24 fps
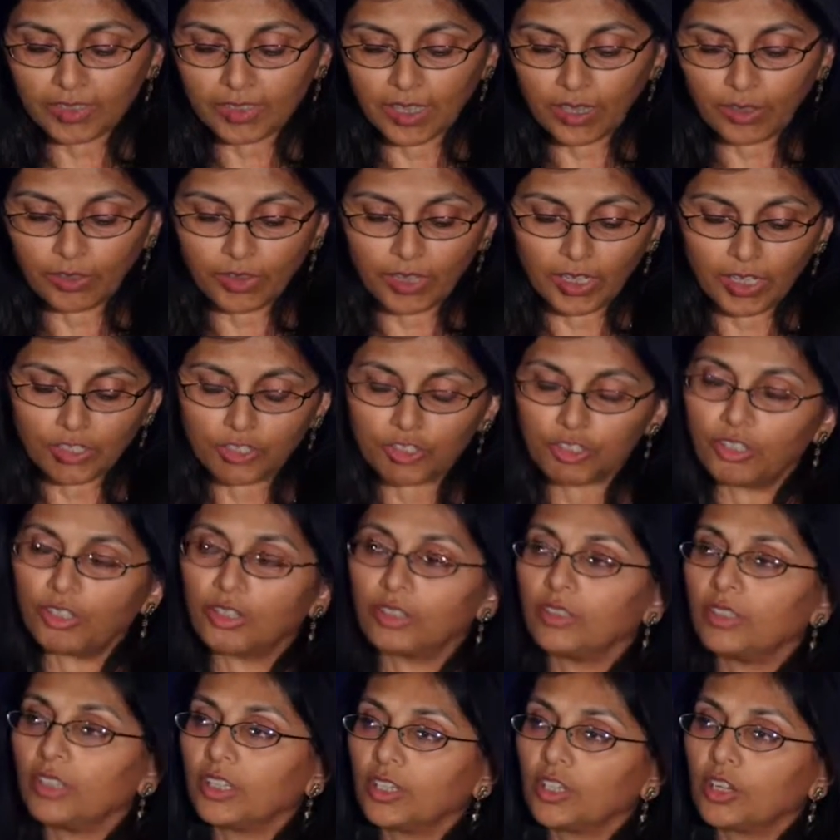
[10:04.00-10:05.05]
South Asia
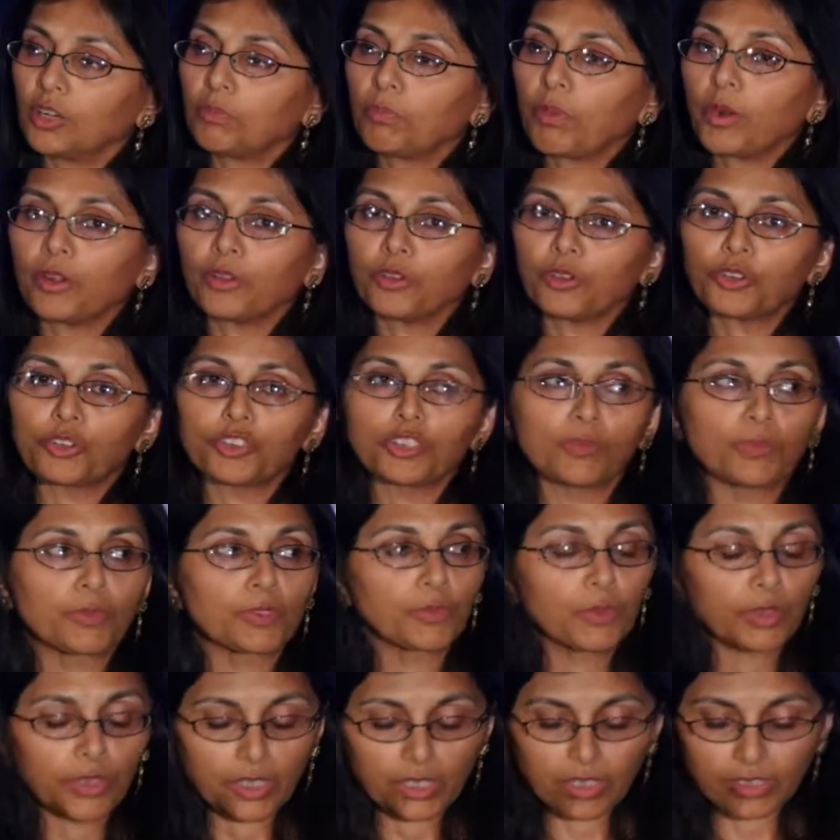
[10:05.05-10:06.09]
in our partnerships
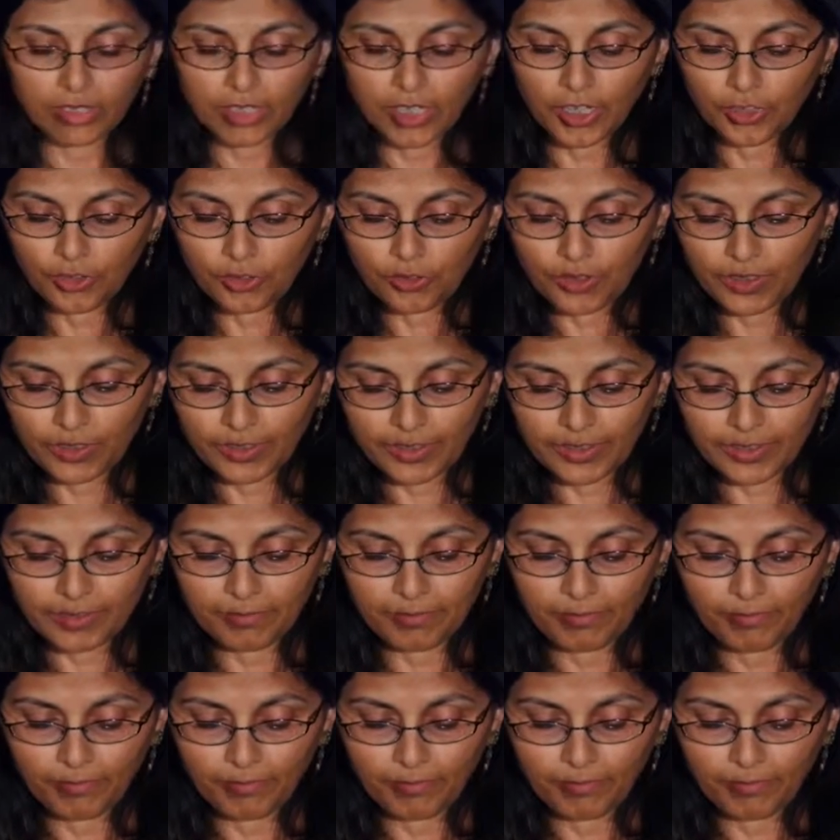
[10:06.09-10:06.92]
with these countries.